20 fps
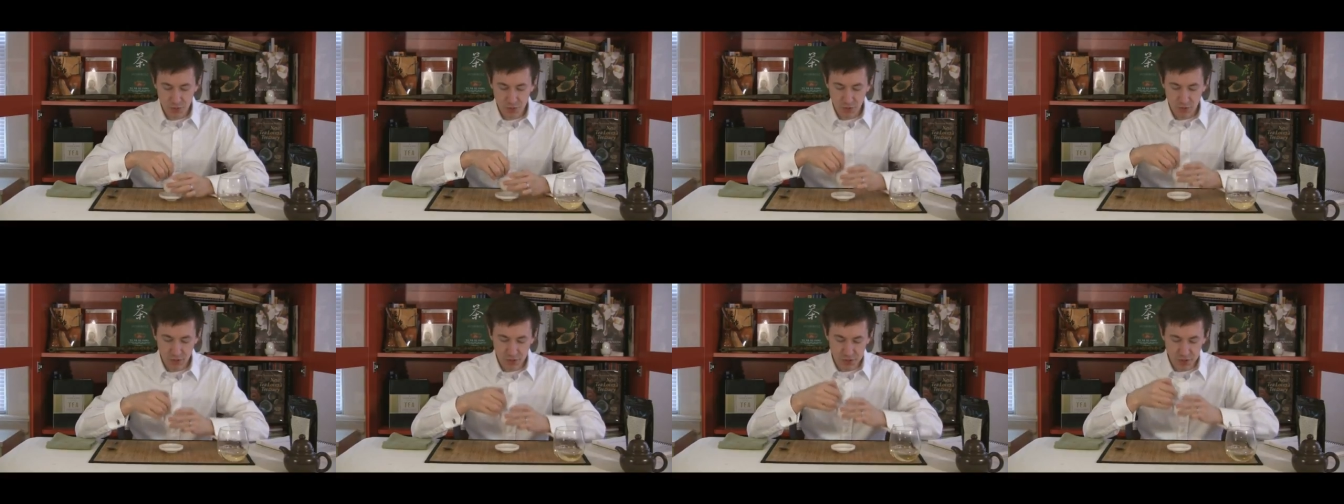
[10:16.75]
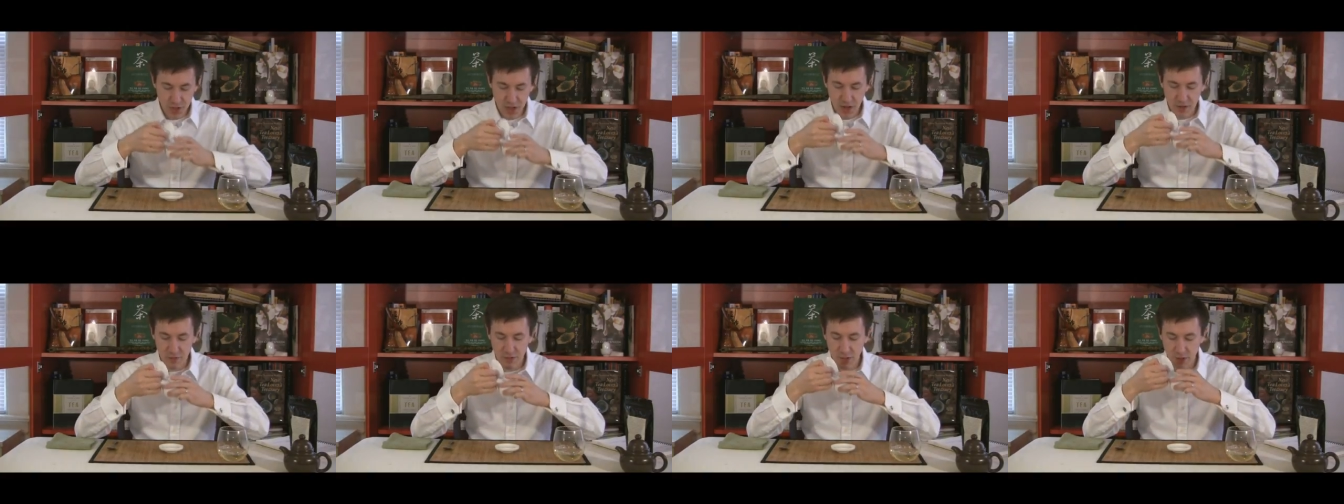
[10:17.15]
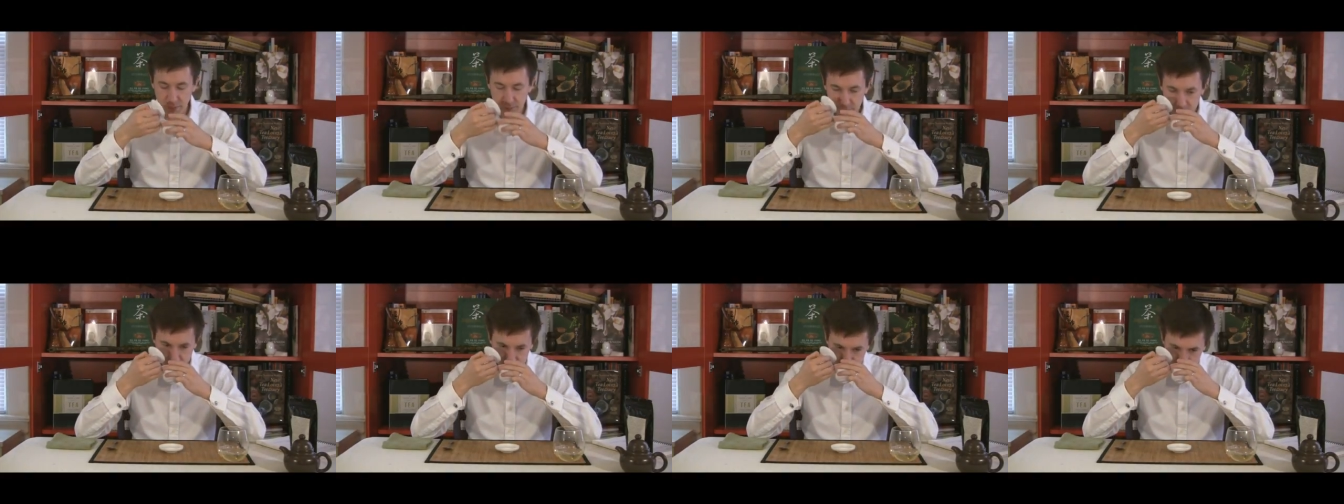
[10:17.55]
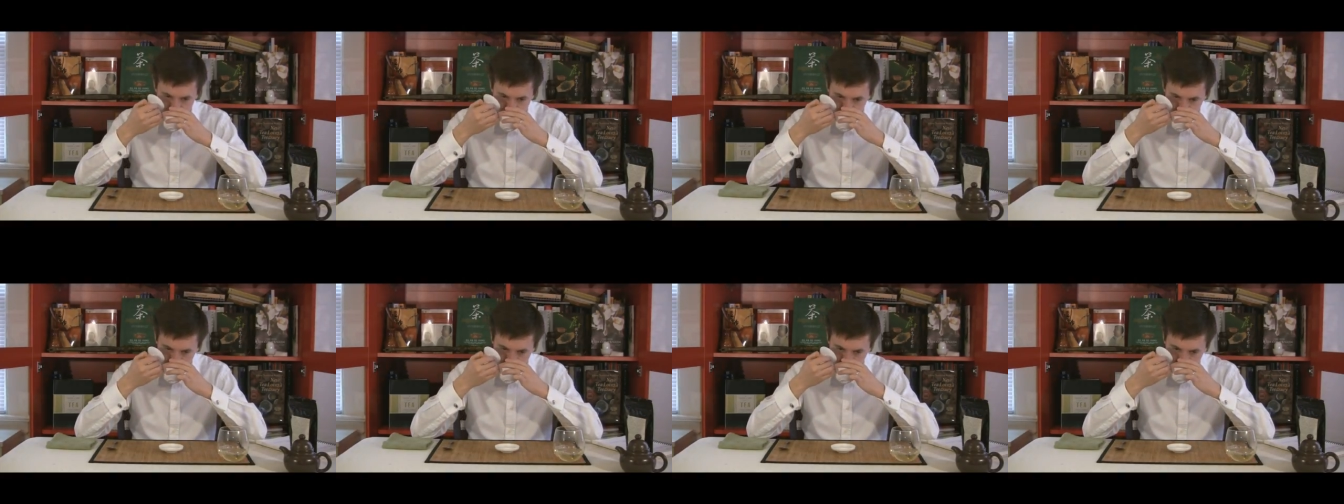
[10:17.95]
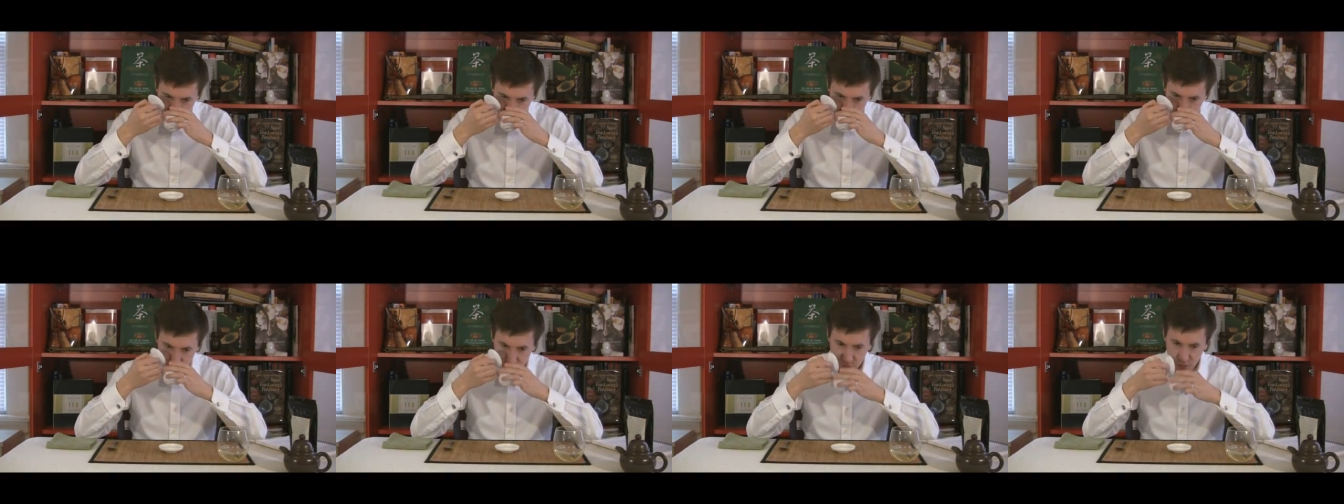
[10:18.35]
There is kind of a
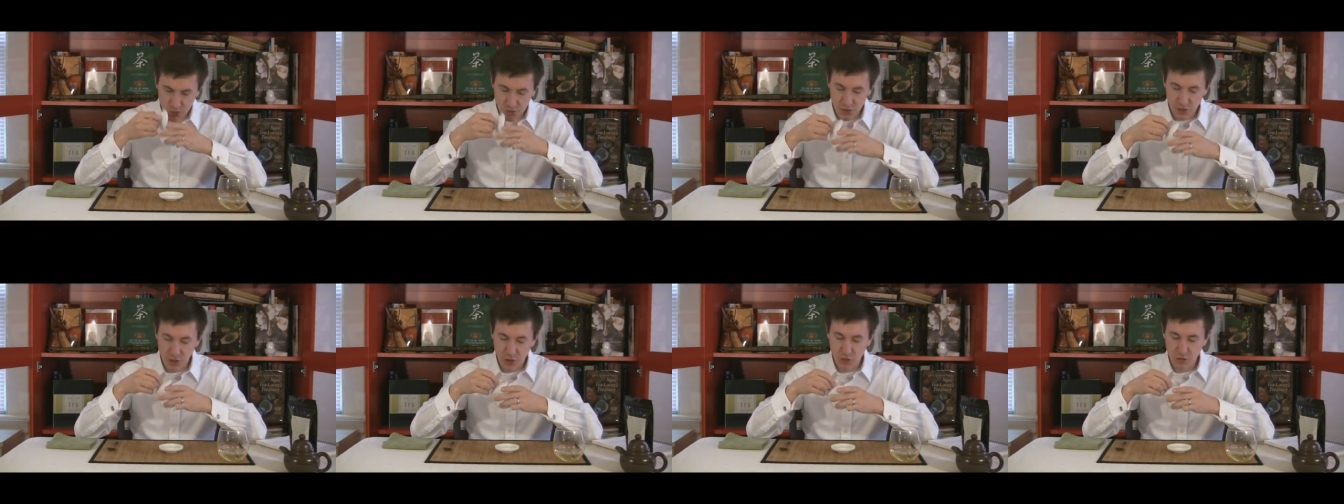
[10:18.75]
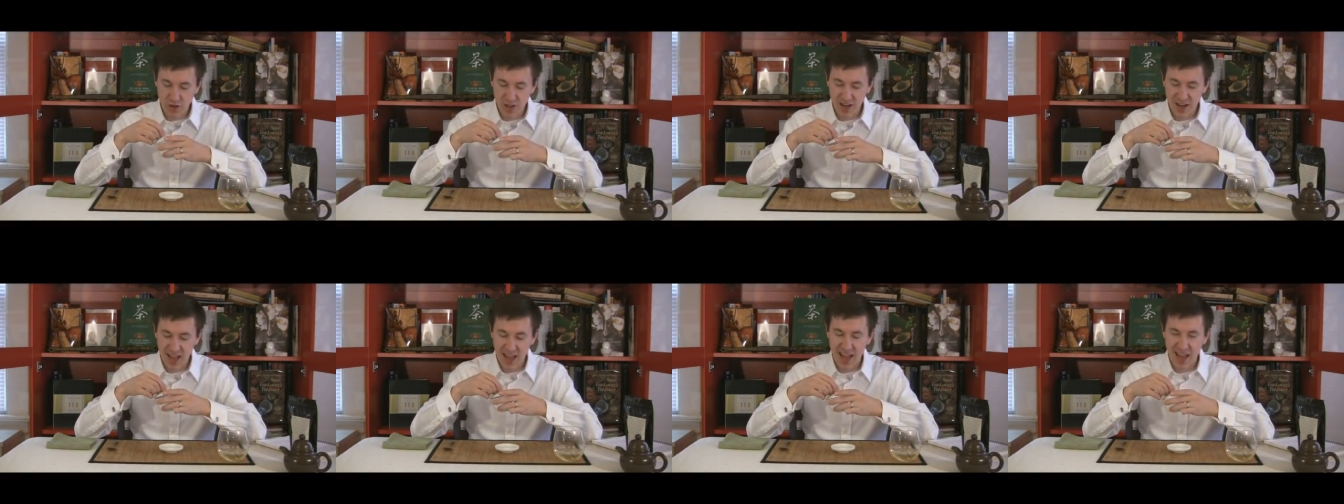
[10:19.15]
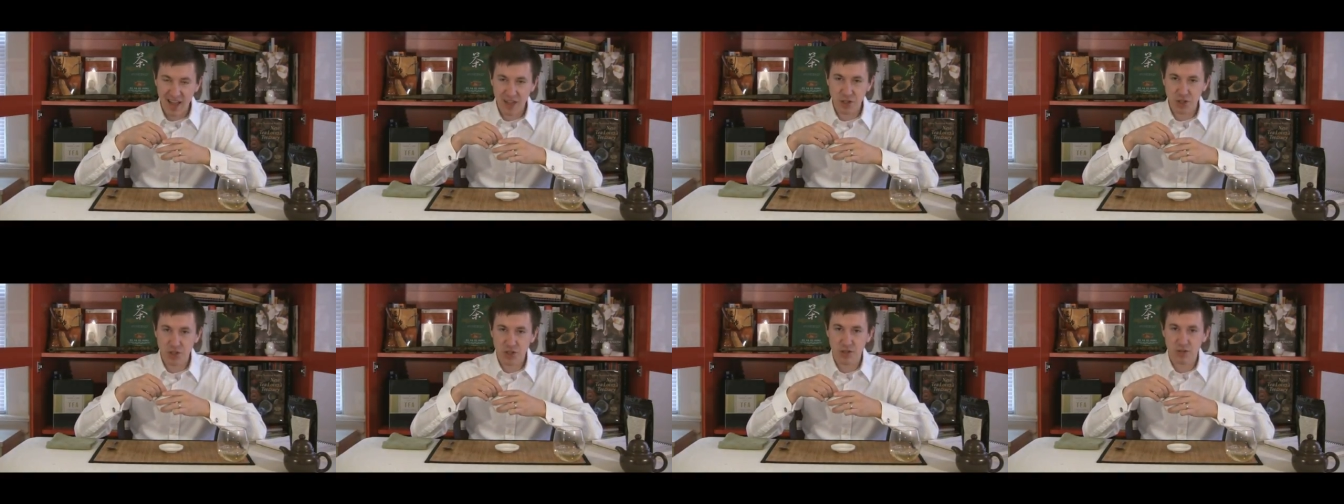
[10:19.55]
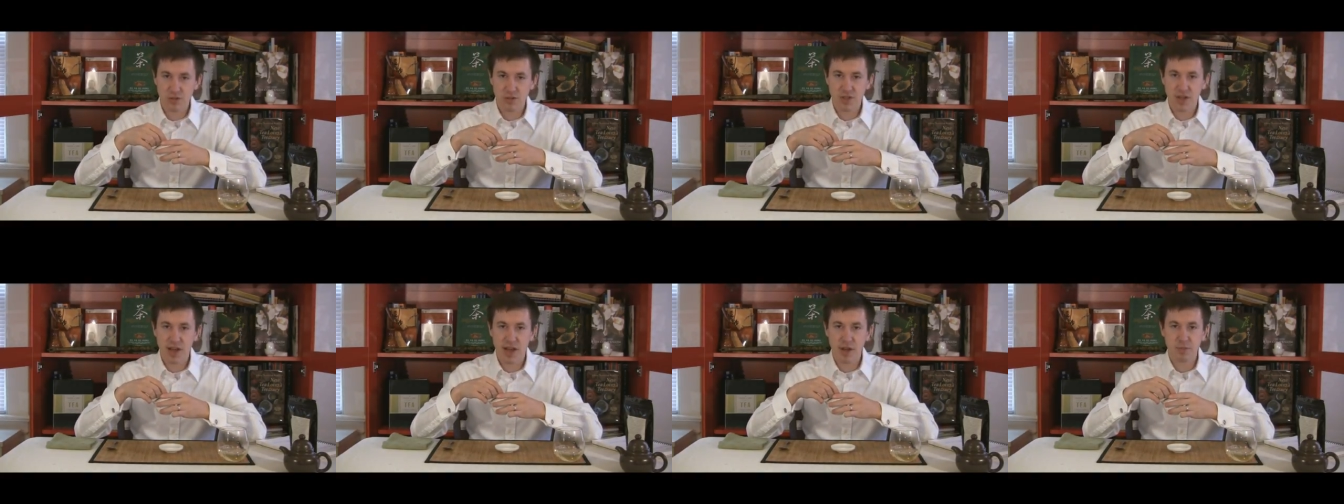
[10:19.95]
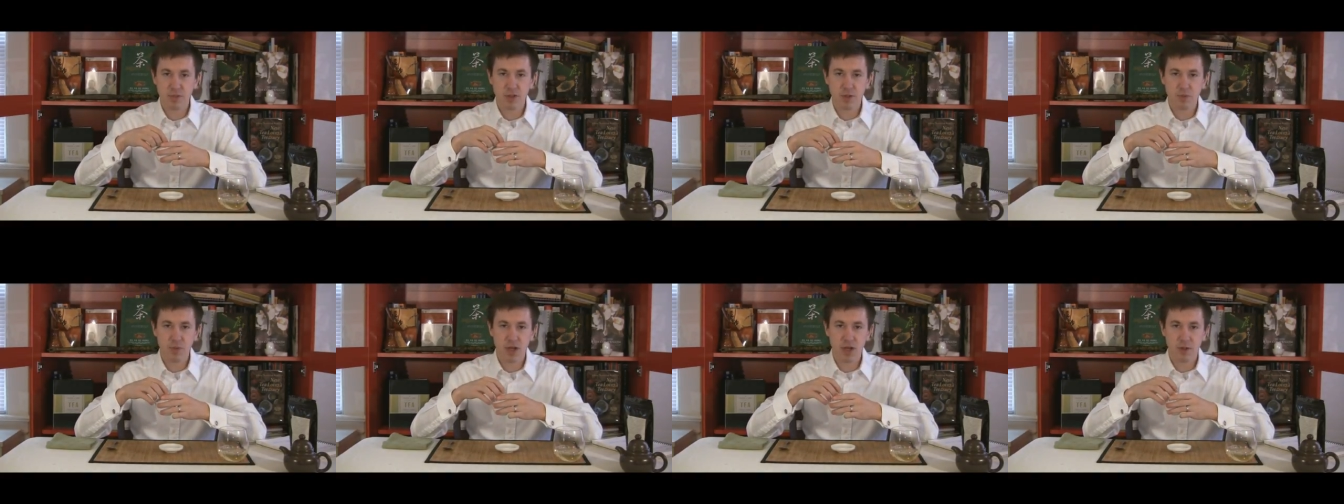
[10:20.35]
cigarette ash type
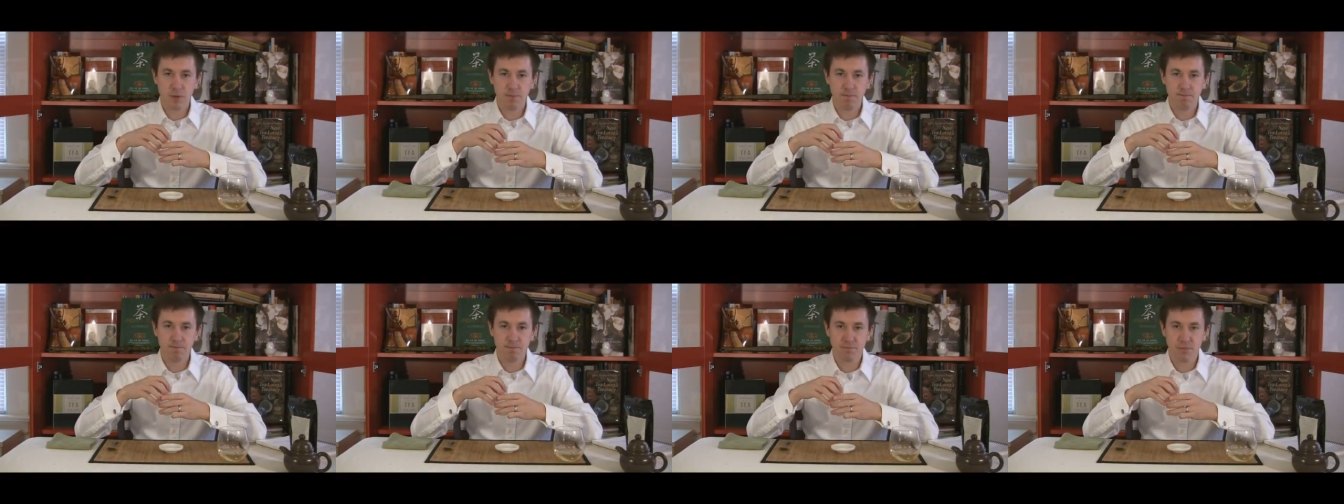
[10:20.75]
smell